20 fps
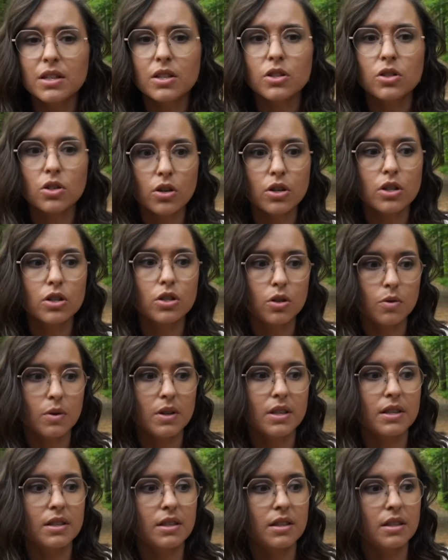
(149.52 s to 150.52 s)
I started
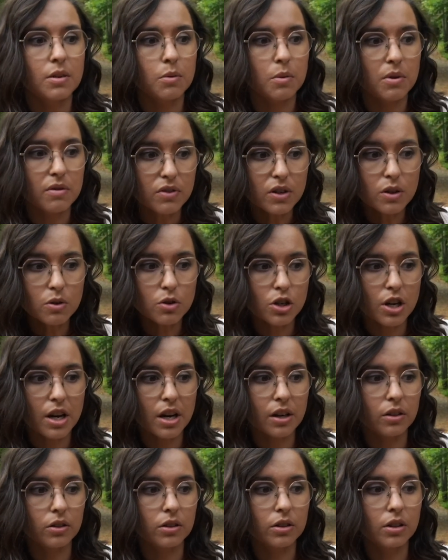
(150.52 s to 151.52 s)
doing the review
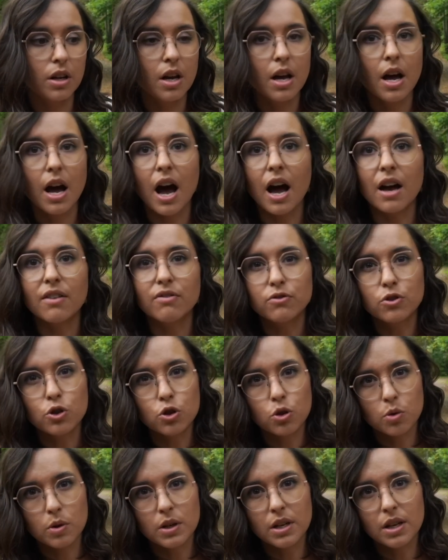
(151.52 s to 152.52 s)
channel, I've
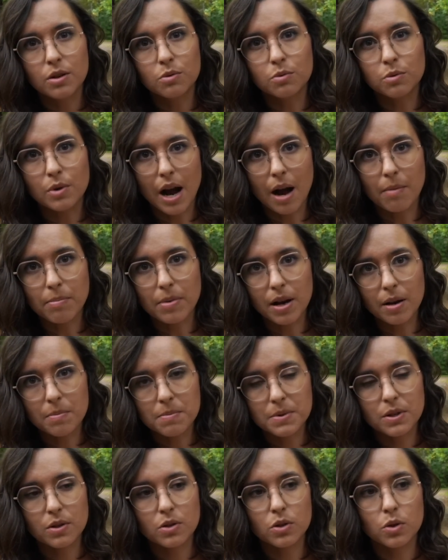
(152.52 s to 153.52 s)
treated
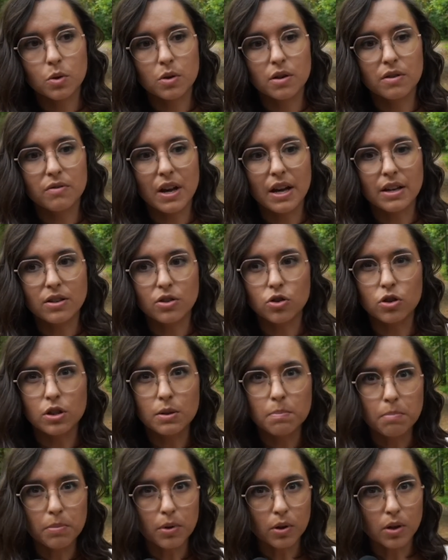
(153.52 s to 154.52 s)
wrap-ups sort of as
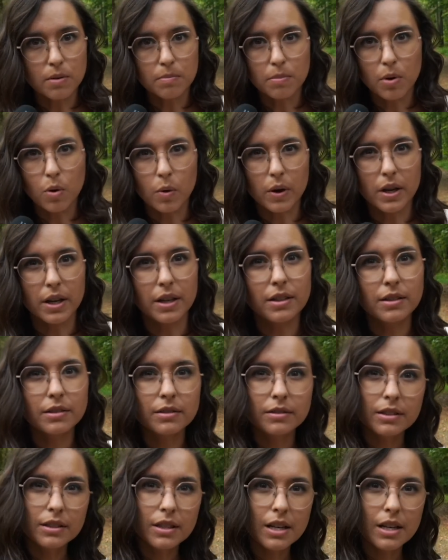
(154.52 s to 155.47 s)
just bullet point.